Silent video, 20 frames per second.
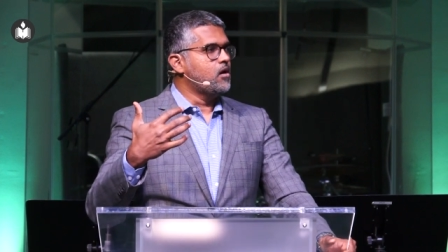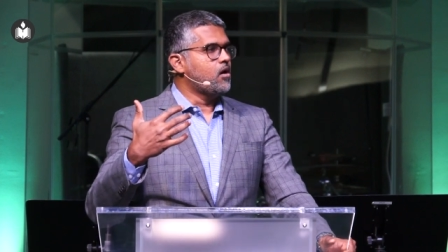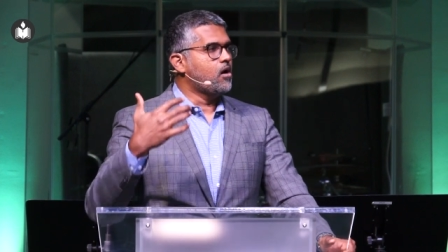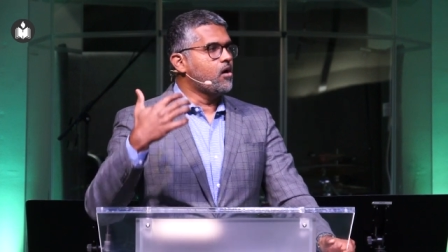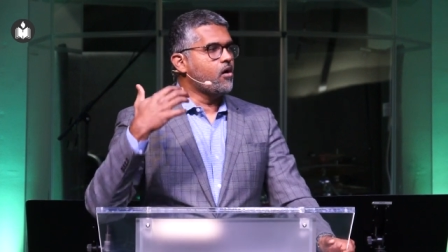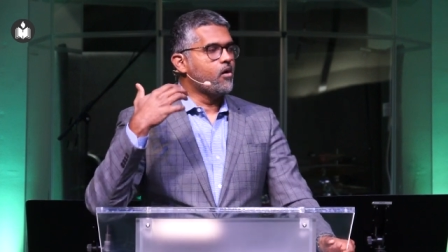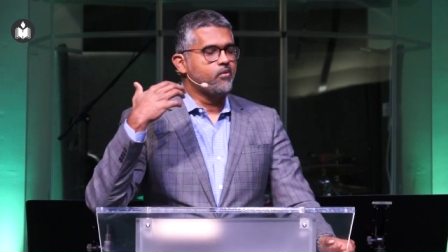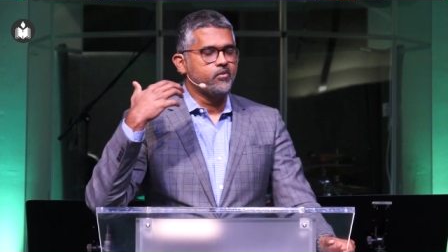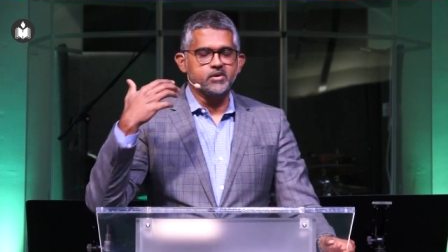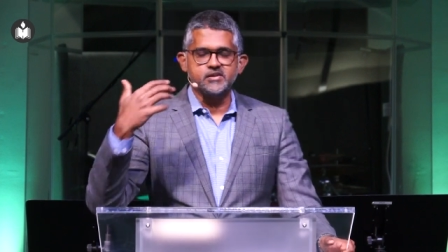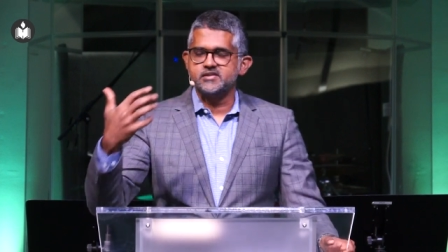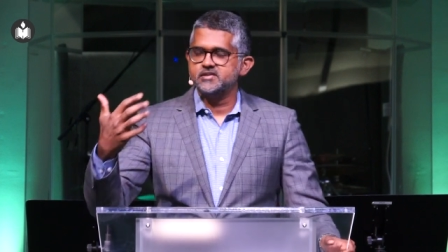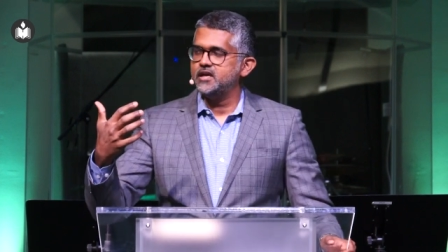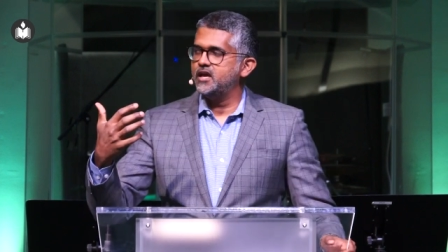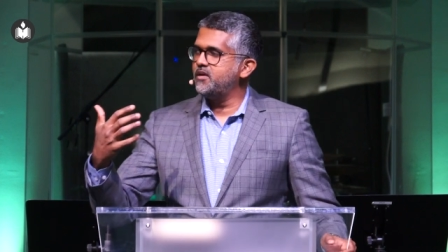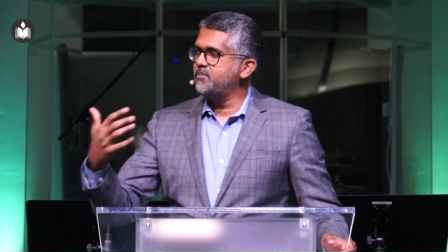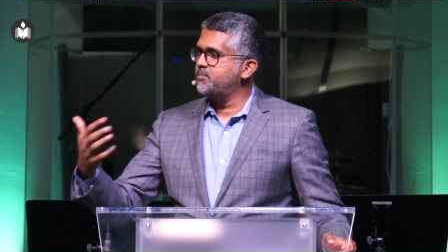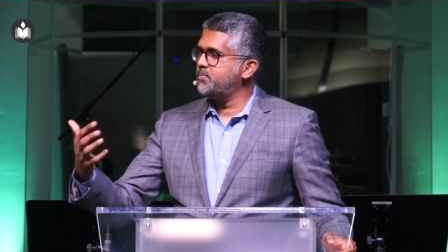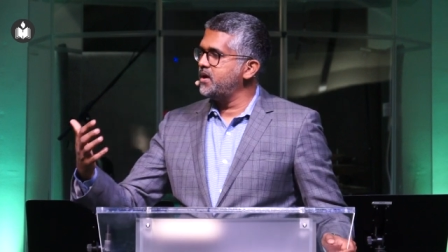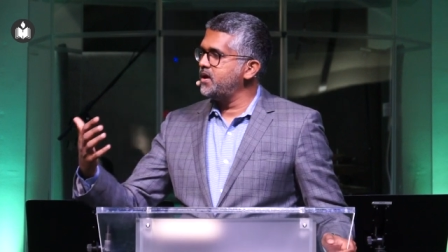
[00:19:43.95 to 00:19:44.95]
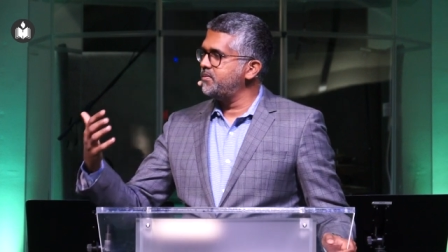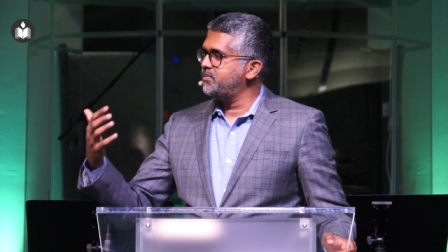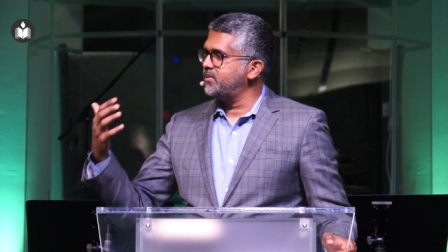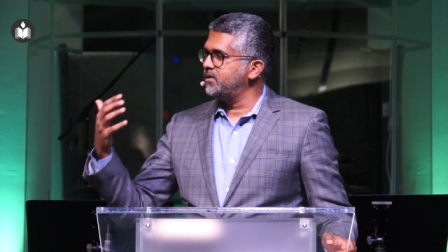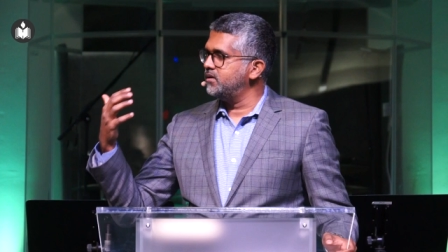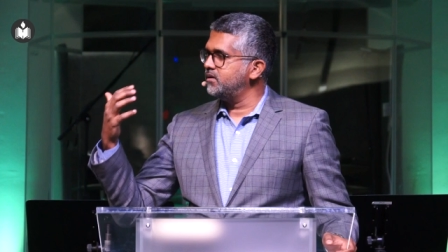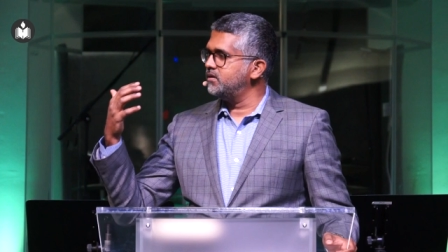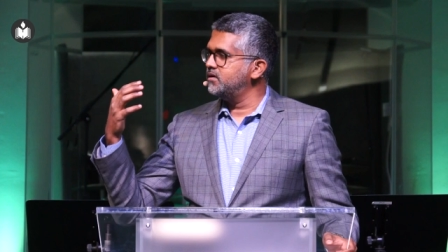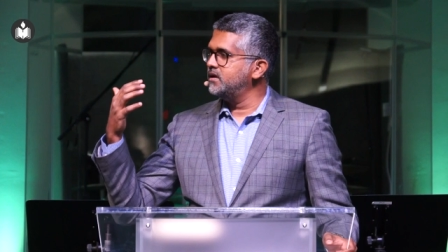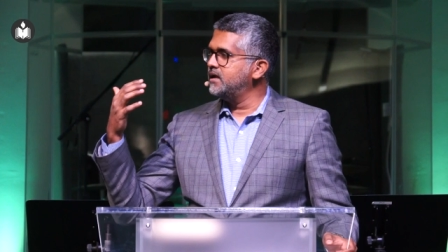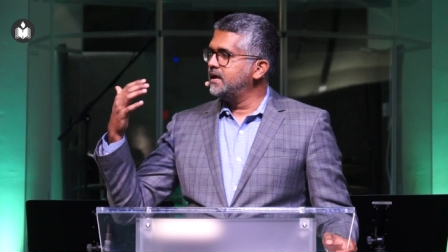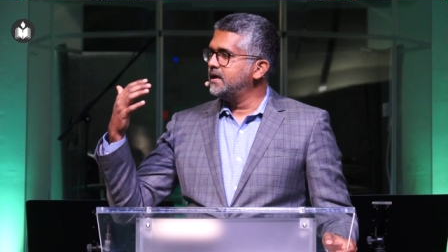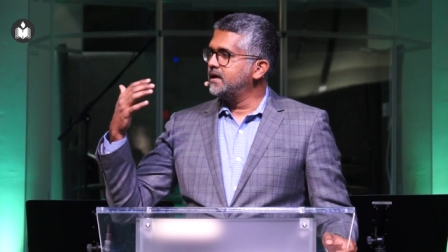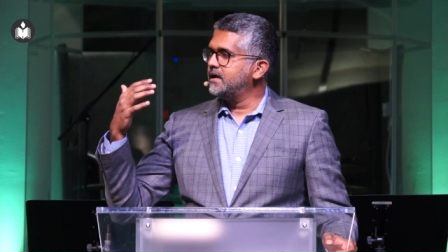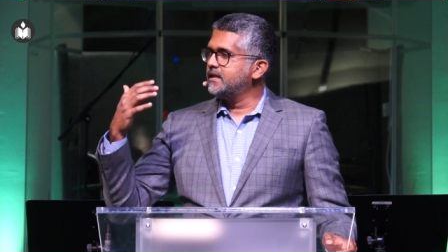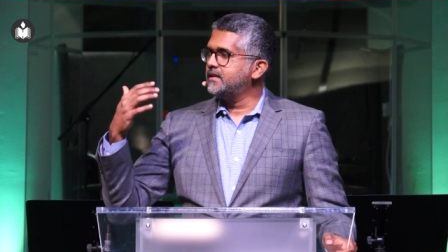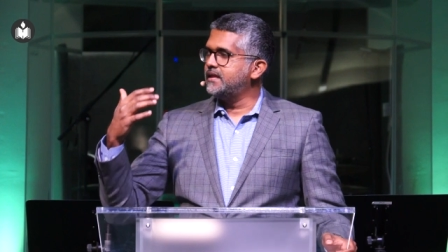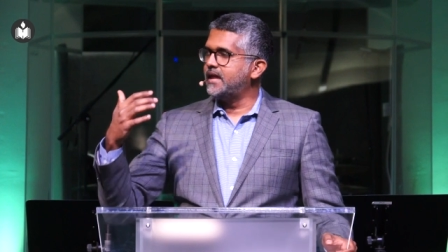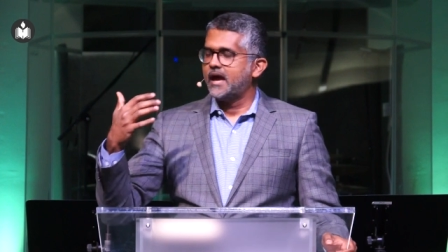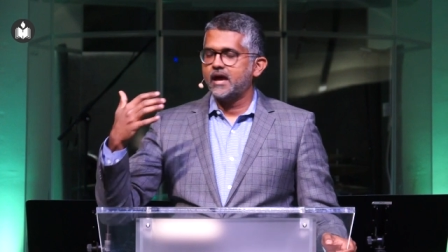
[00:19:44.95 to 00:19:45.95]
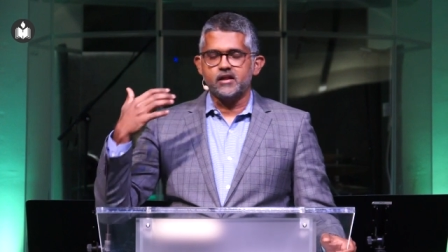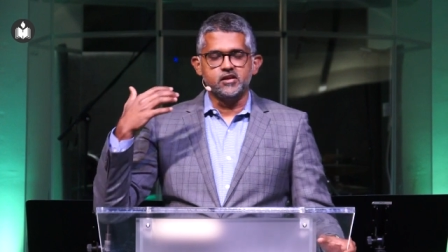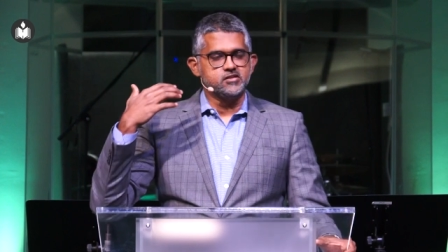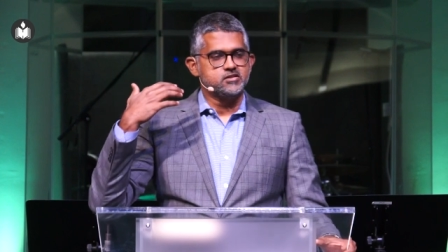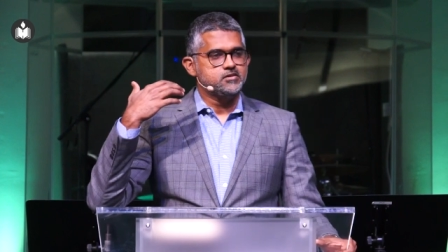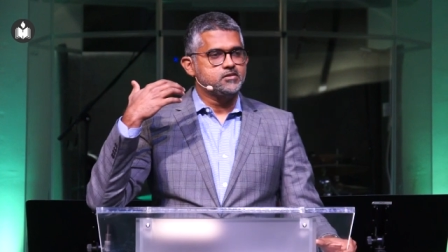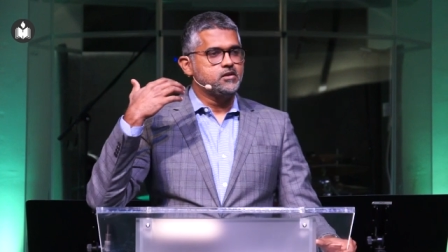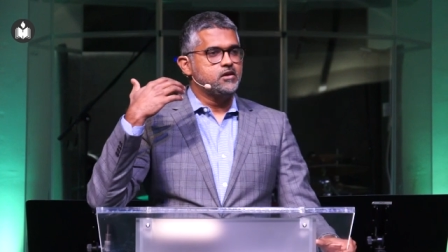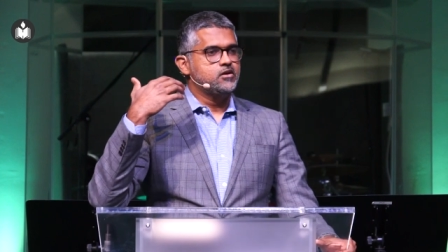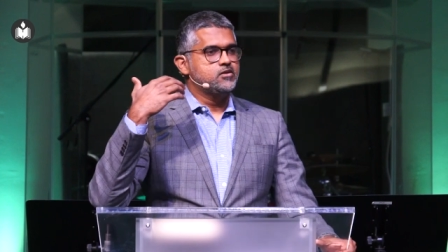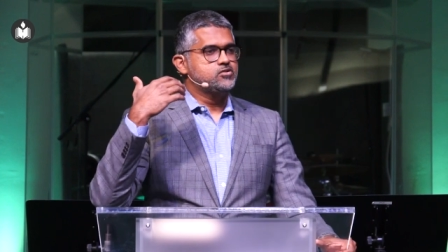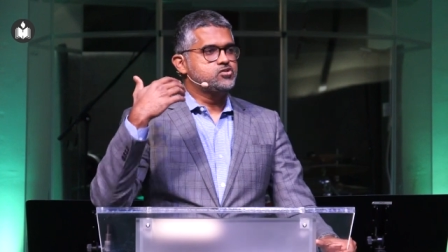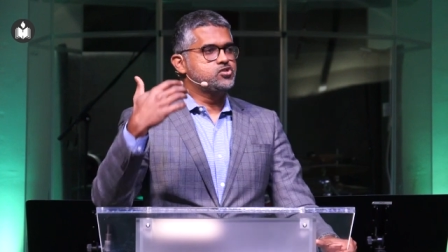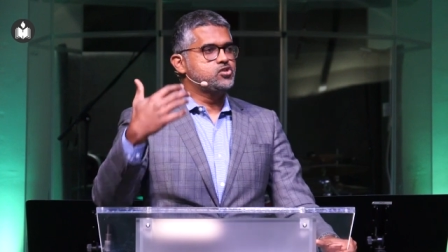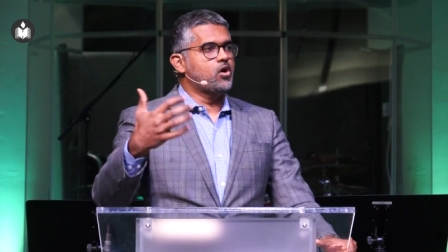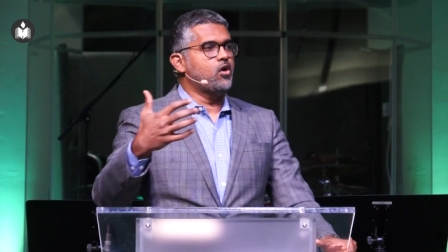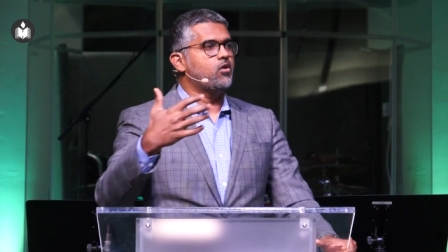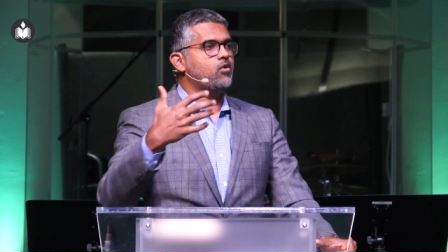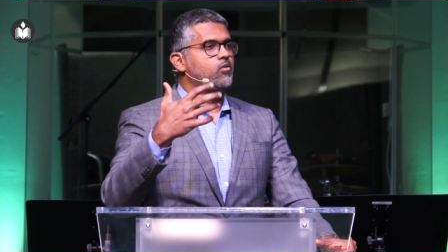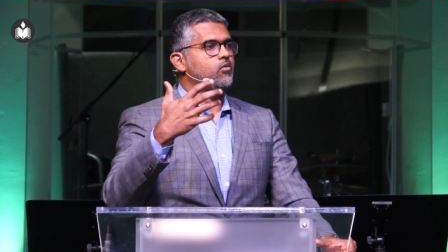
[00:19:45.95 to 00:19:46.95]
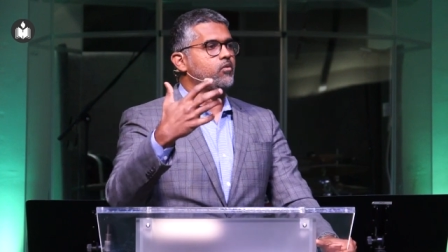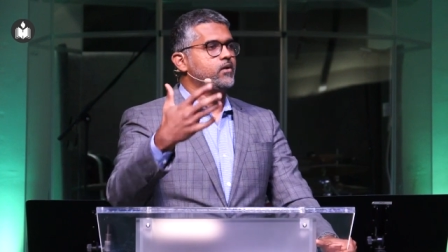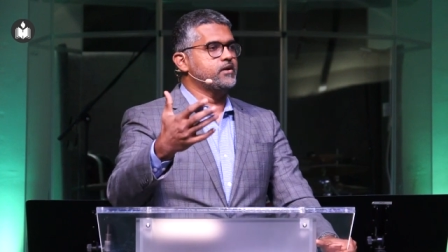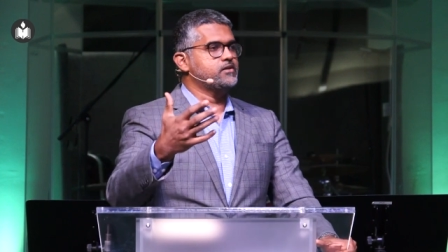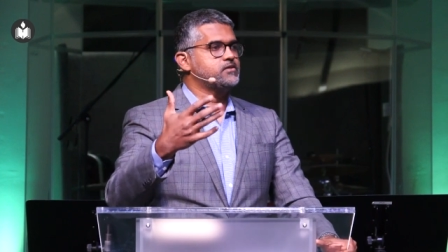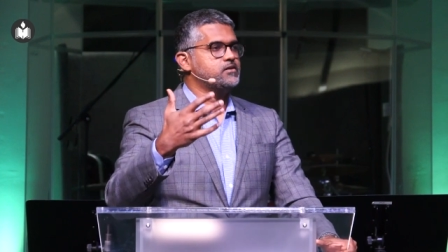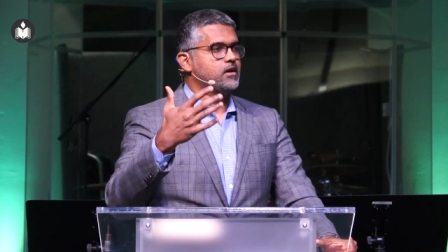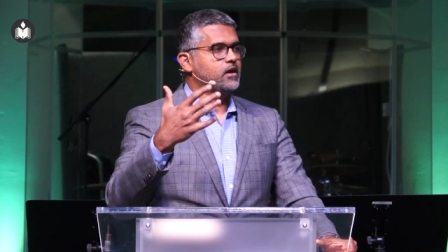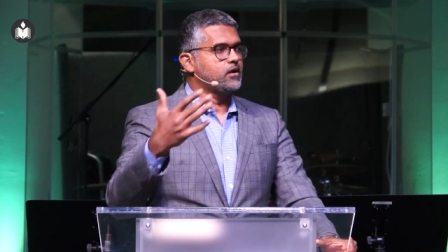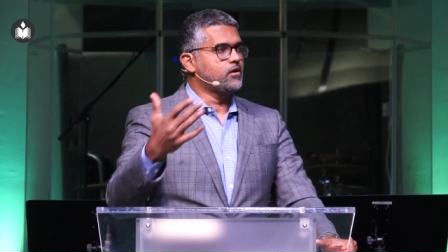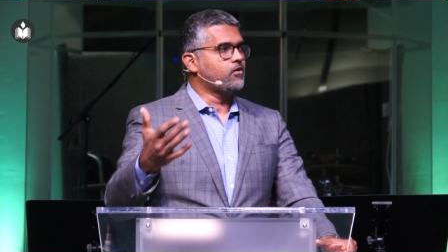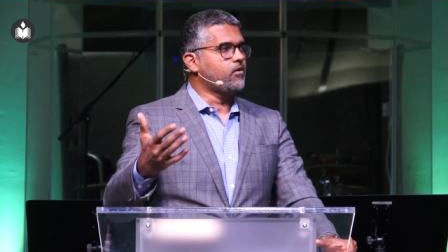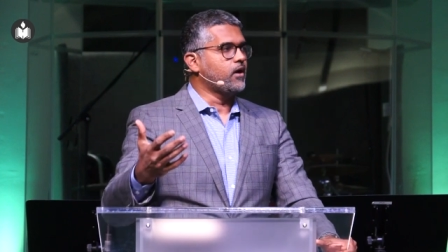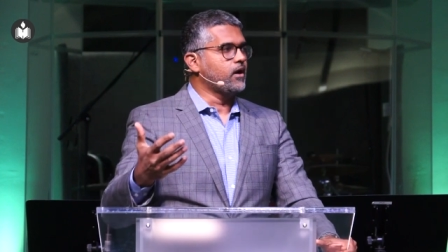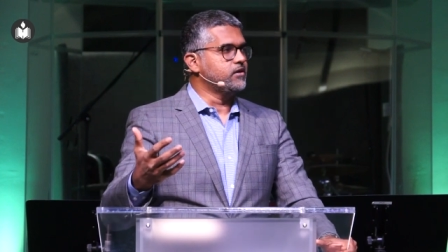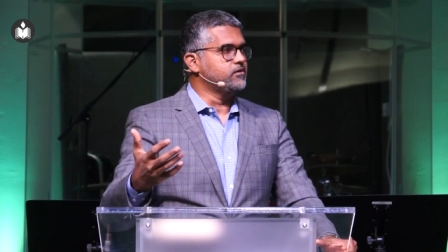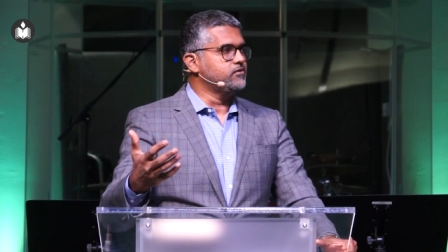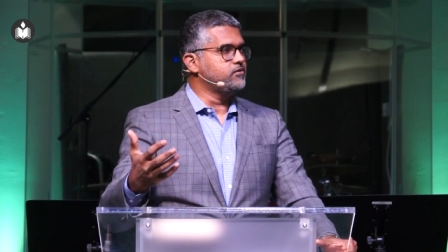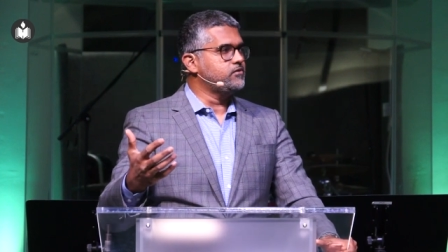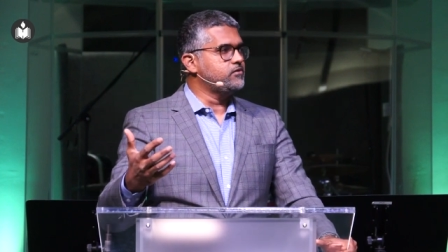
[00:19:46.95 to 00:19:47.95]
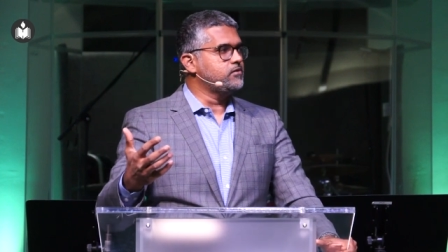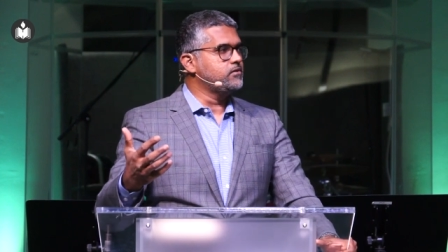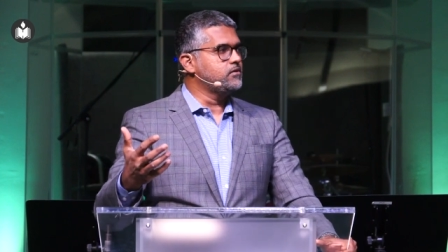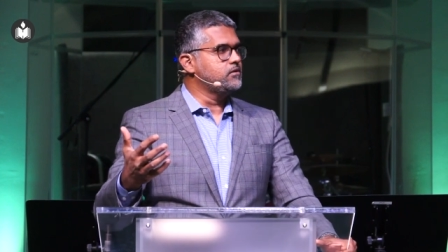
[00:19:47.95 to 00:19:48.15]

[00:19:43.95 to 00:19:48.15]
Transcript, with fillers: Or are we seeing people that is so rich in Christ?